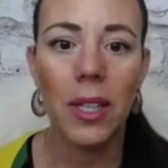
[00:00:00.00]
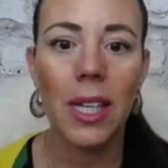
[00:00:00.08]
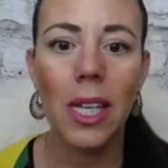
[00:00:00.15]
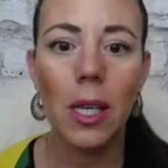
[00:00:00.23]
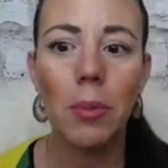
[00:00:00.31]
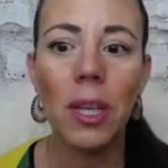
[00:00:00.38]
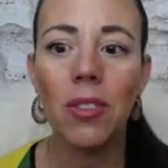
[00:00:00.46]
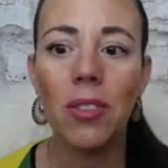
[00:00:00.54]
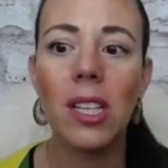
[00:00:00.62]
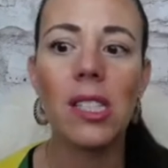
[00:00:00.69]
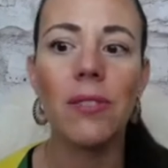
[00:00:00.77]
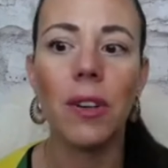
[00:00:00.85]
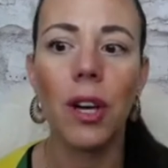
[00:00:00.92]
keeping
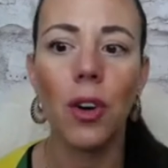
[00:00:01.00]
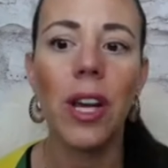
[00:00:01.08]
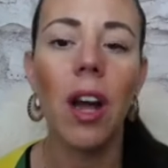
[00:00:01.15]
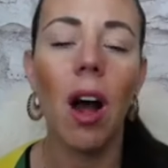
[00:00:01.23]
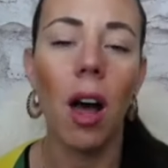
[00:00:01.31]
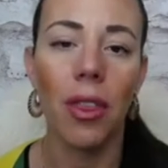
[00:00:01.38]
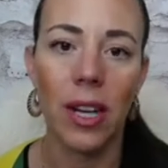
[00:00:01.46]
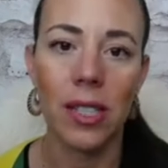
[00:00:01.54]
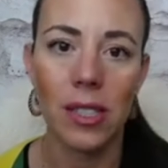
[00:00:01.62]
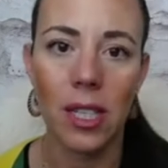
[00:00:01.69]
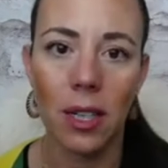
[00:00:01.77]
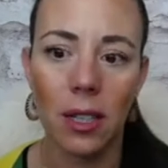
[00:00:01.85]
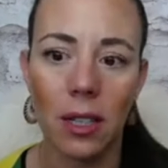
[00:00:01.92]
things very
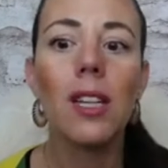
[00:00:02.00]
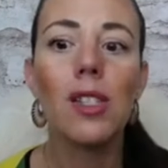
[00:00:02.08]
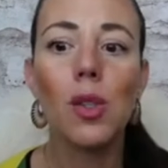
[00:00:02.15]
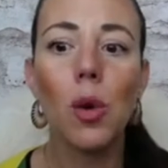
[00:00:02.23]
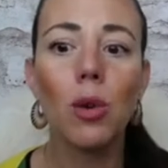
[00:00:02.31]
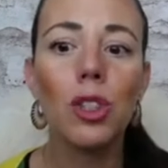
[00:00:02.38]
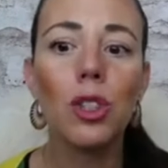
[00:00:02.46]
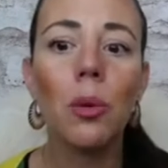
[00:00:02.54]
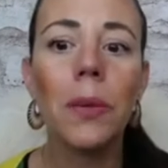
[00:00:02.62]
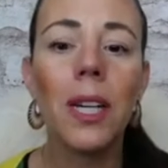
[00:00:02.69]
authentic social